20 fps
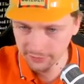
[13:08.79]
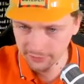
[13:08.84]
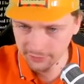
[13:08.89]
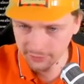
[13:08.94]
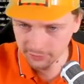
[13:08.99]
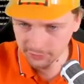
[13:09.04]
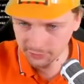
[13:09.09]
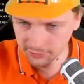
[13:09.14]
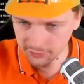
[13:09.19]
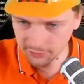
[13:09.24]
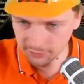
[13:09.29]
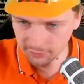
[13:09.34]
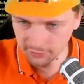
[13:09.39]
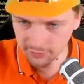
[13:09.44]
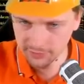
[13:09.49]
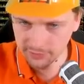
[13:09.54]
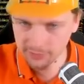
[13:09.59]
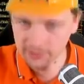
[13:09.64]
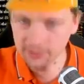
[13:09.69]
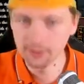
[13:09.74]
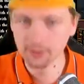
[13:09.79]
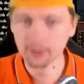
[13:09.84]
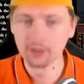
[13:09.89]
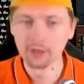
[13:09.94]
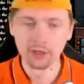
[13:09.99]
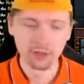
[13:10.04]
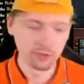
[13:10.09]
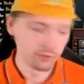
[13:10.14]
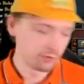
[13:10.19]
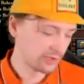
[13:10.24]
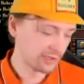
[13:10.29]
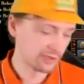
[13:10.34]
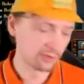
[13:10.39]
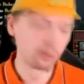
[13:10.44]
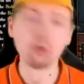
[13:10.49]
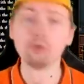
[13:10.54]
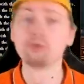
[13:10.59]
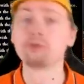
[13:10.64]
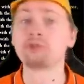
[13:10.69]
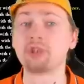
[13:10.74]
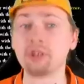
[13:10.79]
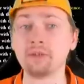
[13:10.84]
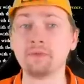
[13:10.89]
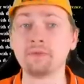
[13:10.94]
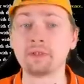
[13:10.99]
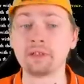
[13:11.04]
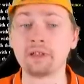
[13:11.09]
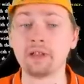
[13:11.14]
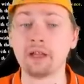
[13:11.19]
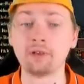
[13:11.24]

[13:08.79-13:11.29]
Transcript: here, here, and here, just hold shift,